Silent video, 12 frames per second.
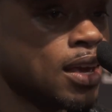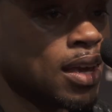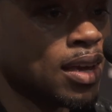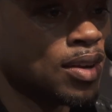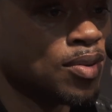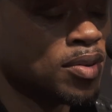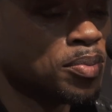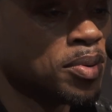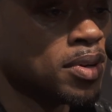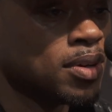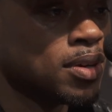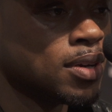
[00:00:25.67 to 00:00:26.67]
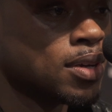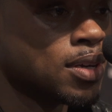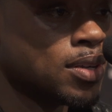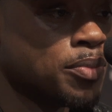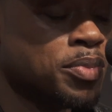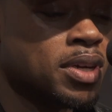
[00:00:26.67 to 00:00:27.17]
And
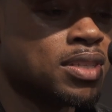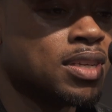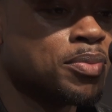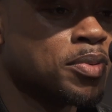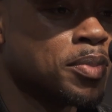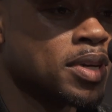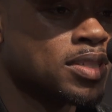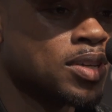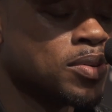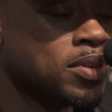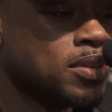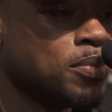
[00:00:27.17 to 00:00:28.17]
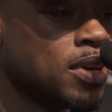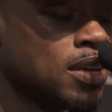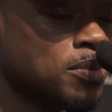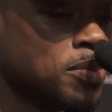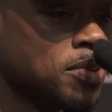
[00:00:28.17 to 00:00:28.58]
I seen a recent interview